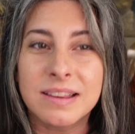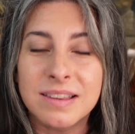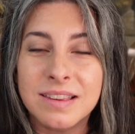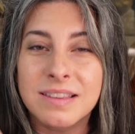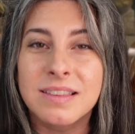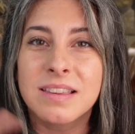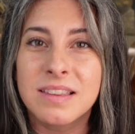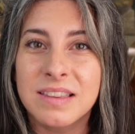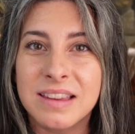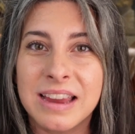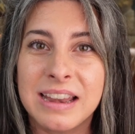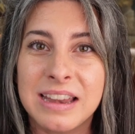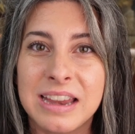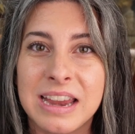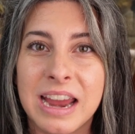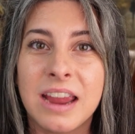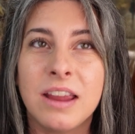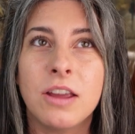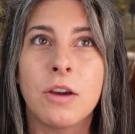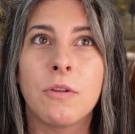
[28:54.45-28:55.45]
This is the San
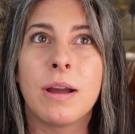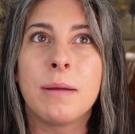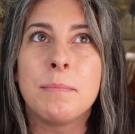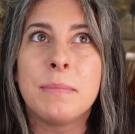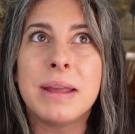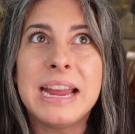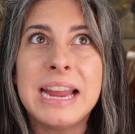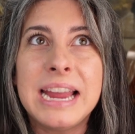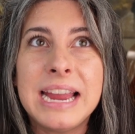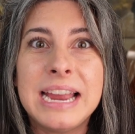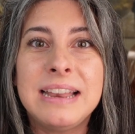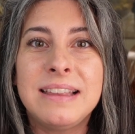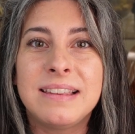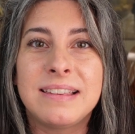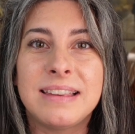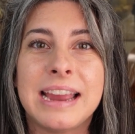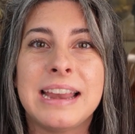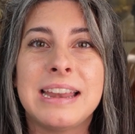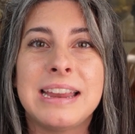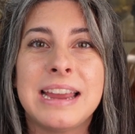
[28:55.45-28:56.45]
Diego. I'm in
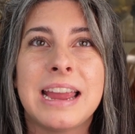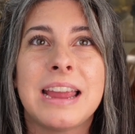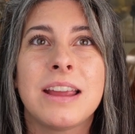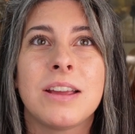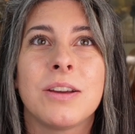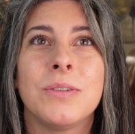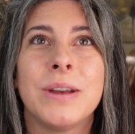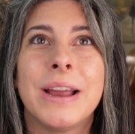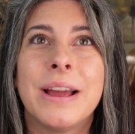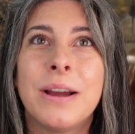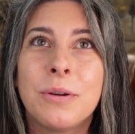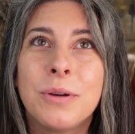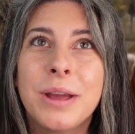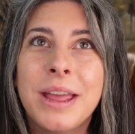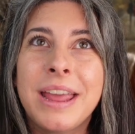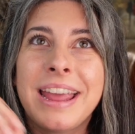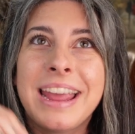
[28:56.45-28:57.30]
San Diego now,